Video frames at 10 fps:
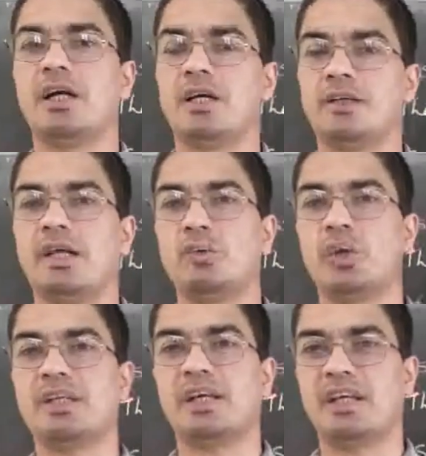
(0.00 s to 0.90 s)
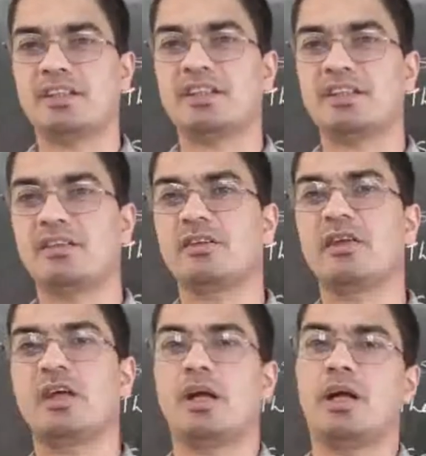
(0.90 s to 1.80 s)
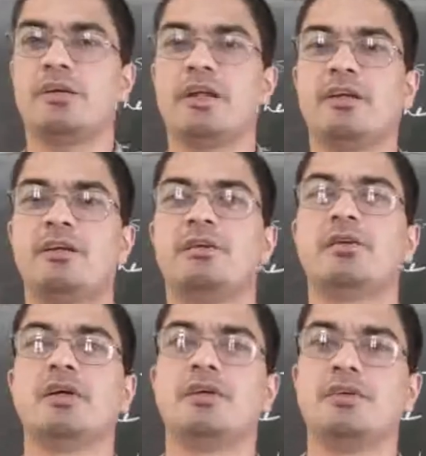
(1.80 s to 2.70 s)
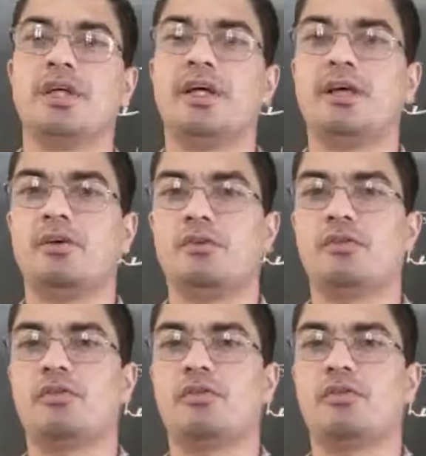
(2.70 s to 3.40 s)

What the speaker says: and they win the election, and then they